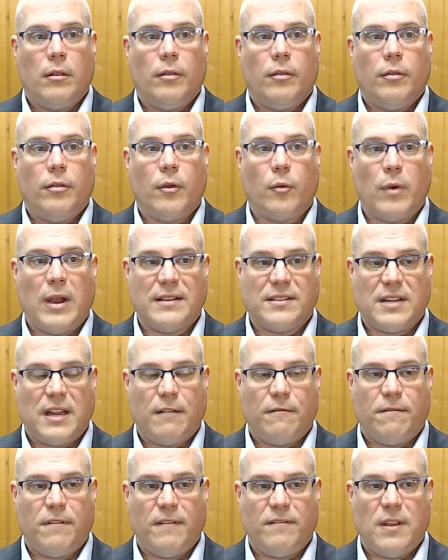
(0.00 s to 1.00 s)
the ResNet
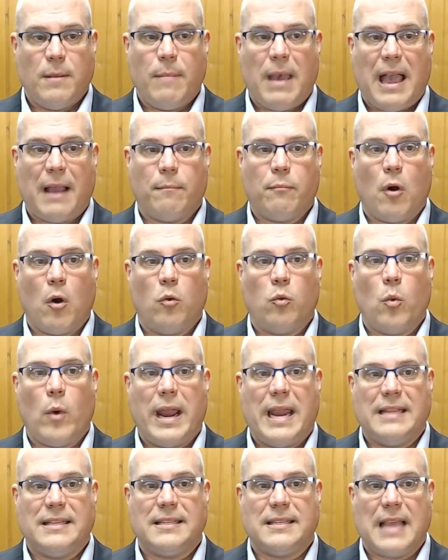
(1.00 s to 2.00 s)
50 backbone
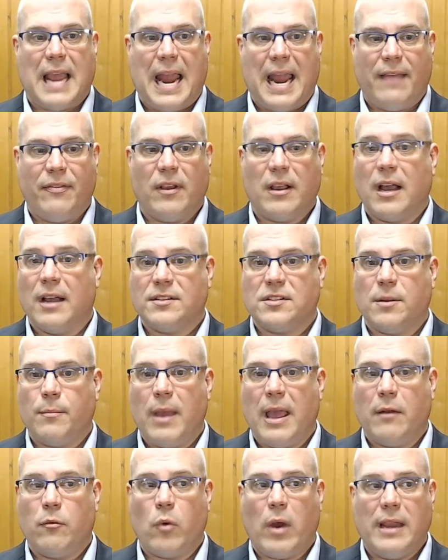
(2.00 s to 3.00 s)
weights and the custom
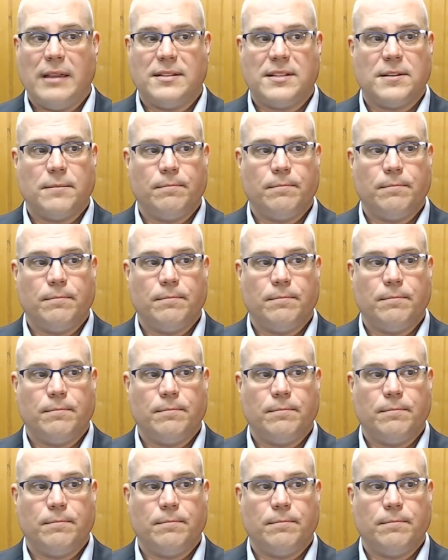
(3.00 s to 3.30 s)
head rates.